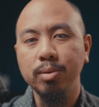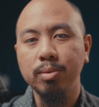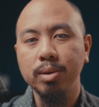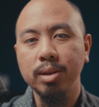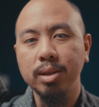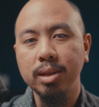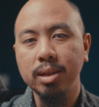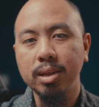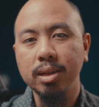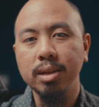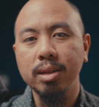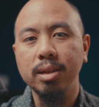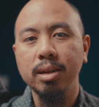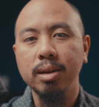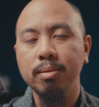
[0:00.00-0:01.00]
towards this
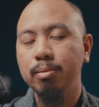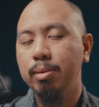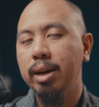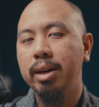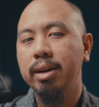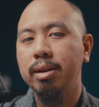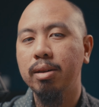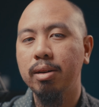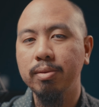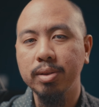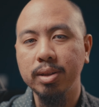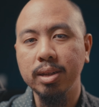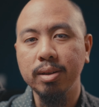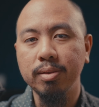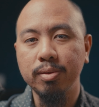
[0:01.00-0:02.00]
system and
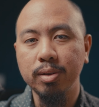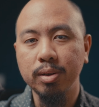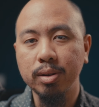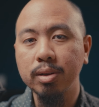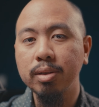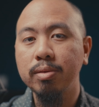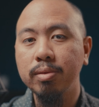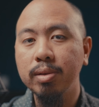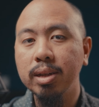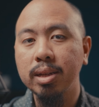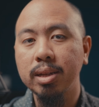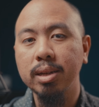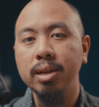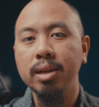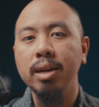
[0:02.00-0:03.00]
obviously for good
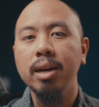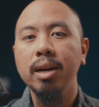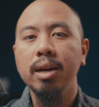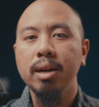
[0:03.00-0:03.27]
reason